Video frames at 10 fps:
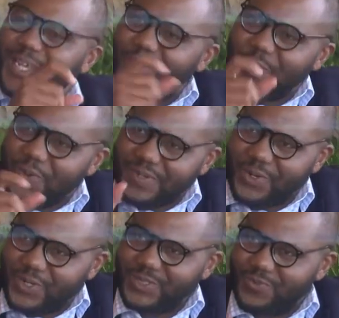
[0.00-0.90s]
health
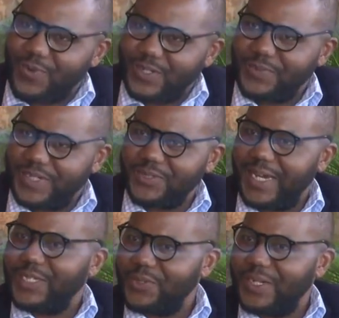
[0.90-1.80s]
economic cost of
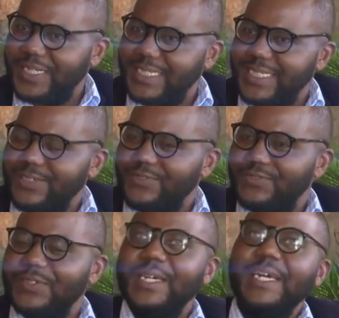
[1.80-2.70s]
what we are trying to
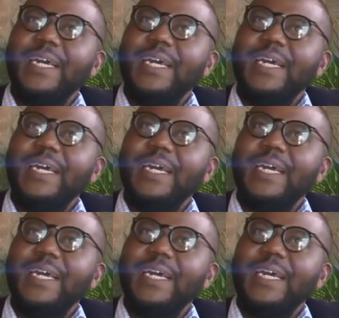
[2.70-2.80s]
achieve?